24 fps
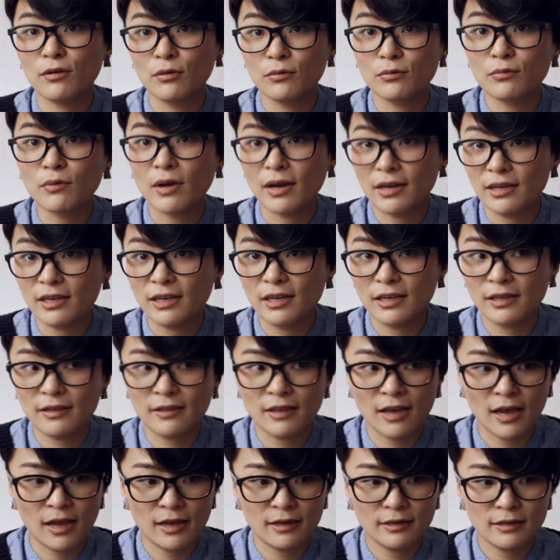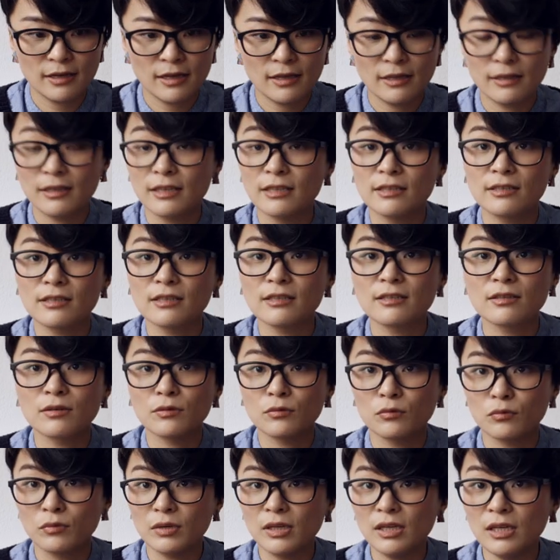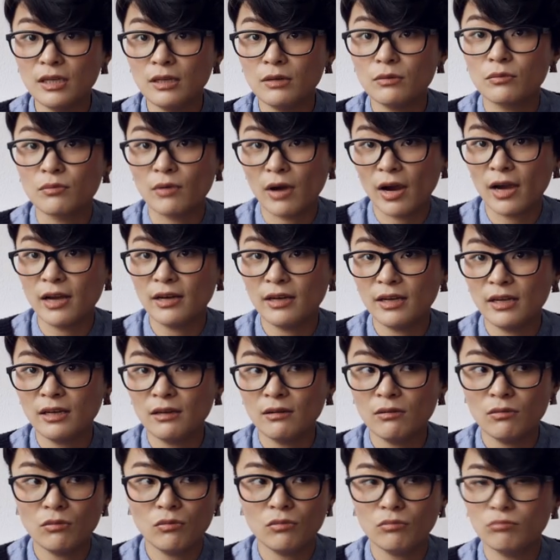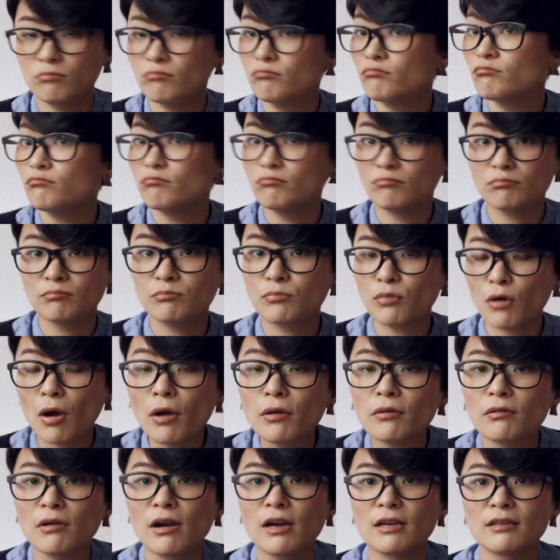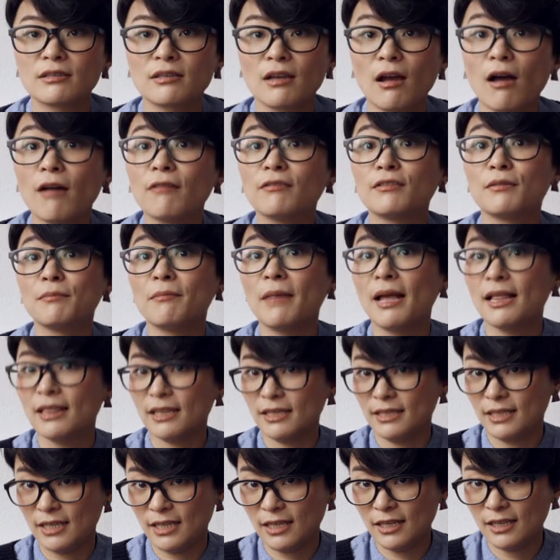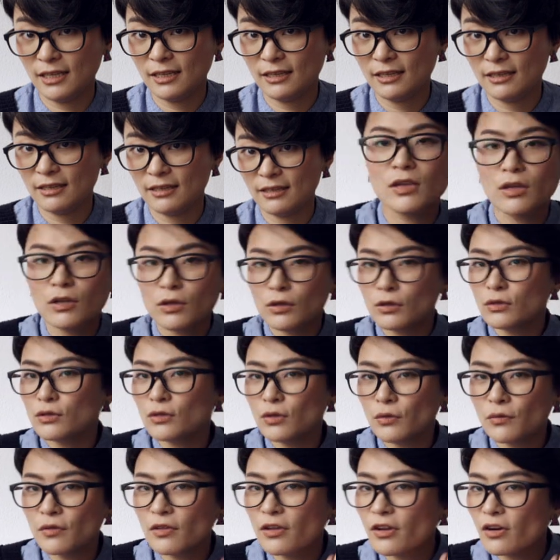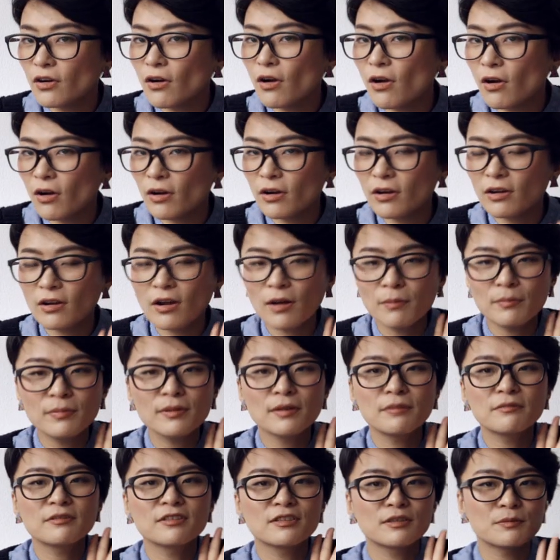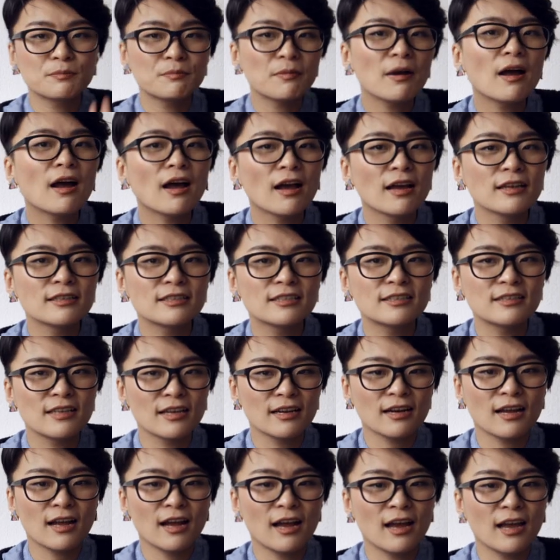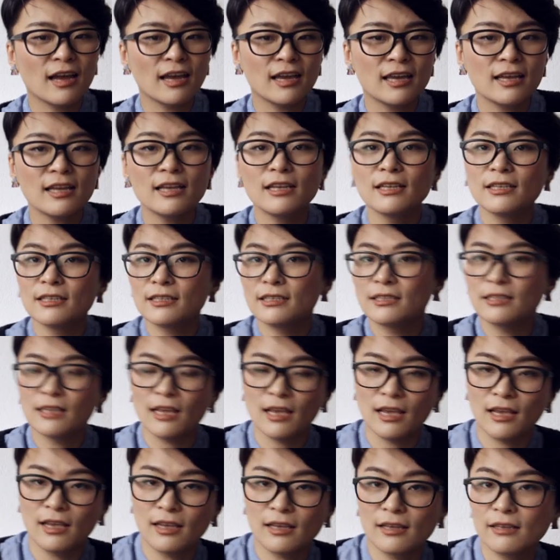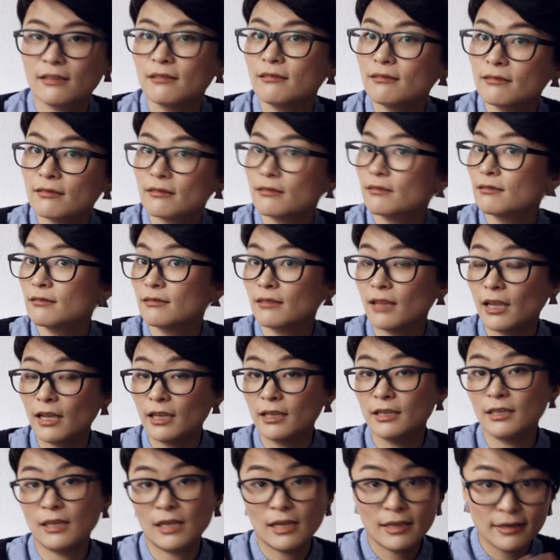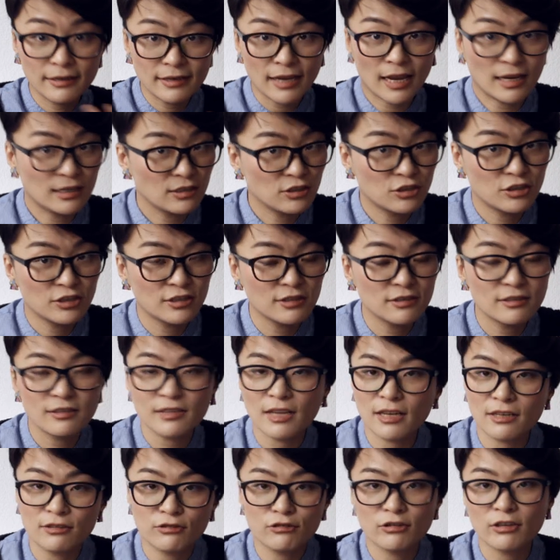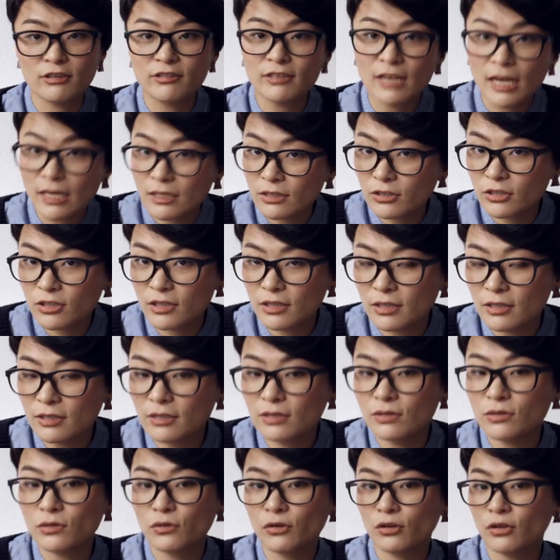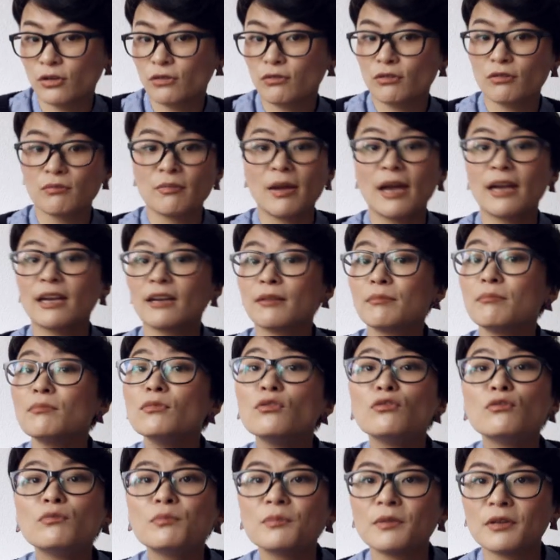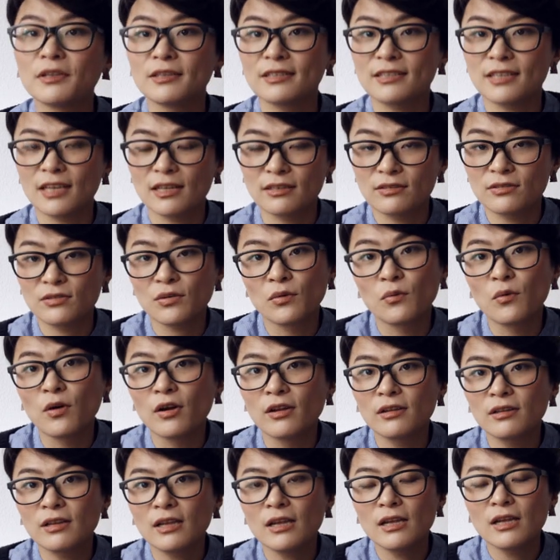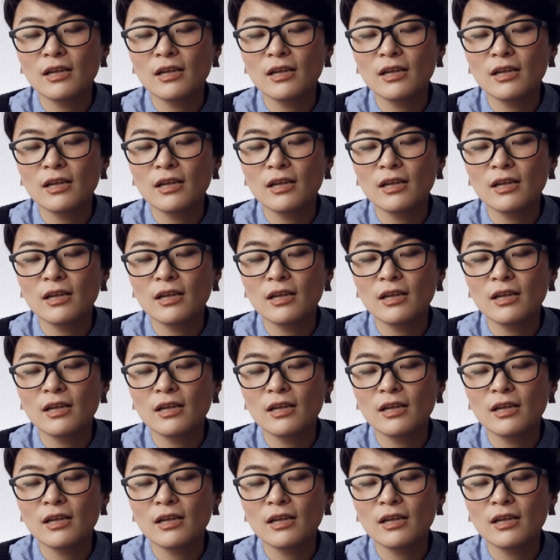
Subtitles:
already, that this is a rewriting progress of the melody. So there are a couple of the spots that I sang, like tensions, extra tensions, or chromatic movements, and so on.